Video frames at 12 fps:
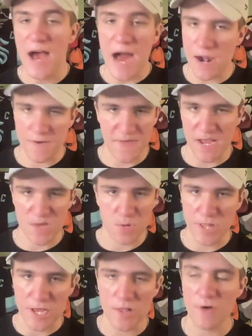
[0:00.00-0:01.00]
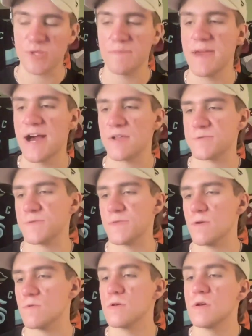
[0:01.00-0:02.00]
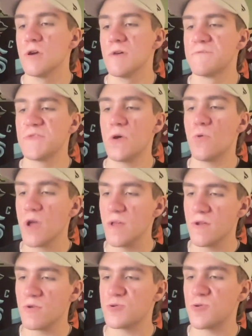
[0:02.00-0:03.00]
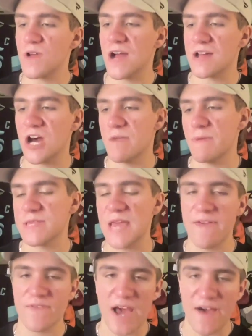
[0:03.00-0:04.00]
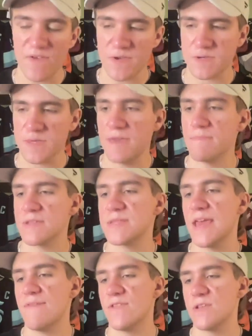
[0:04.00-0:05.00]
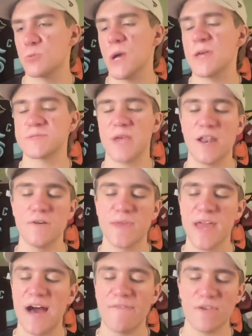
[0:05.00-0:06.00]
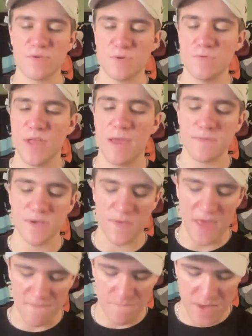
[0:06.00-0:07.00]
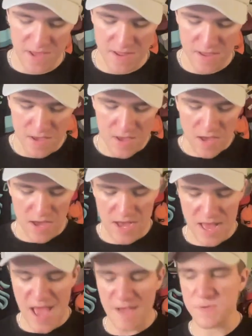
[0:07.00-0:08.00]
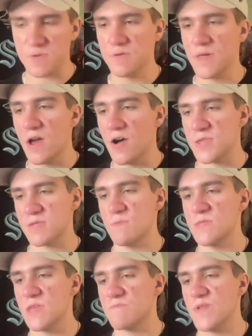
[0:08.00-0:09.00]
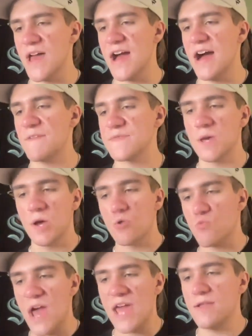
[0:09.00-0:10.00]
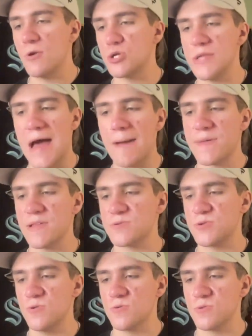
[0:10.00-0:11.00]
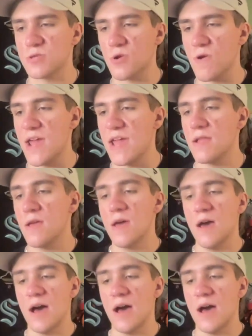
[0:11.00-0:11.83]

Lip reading: I don't think it's really close, to be honest with you. For the Oilers, you got Connor McDavid, obviously. McDavid and Dreisaitl, the obvious two names there. They've been absolutely awesome in these playoffs. Ryan Nugent-Hopkins, too, has looked great.